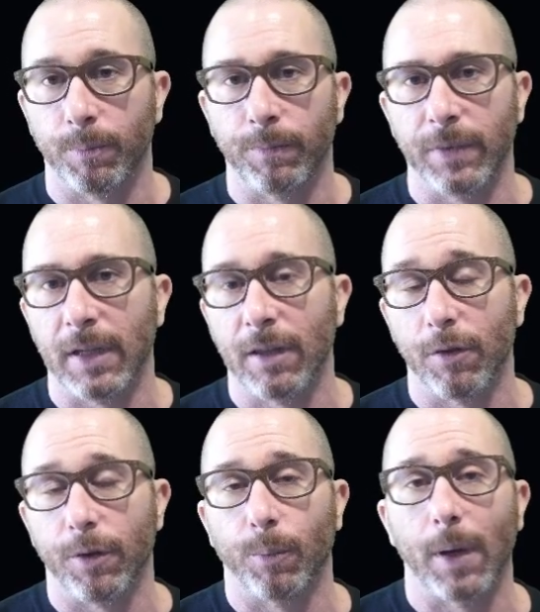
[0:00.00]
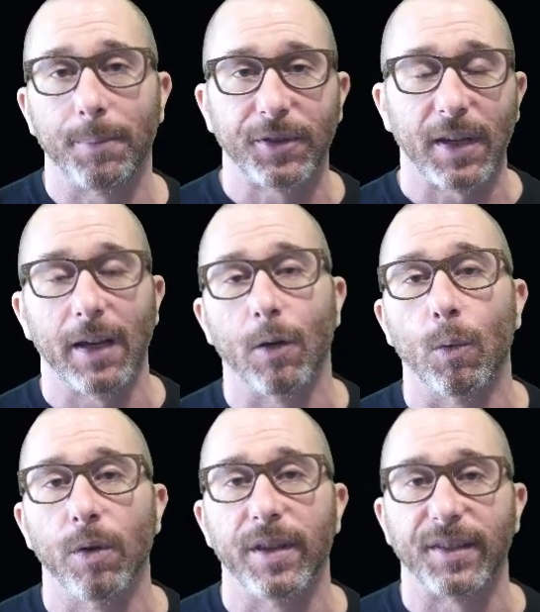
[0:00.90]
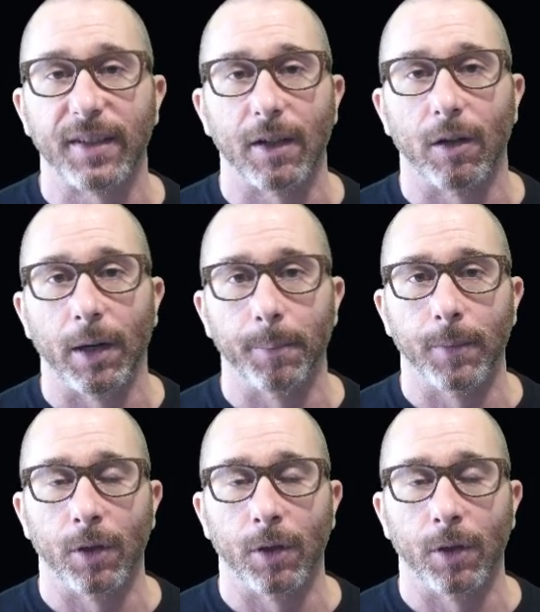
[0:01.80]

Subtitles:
either the website or the CRM.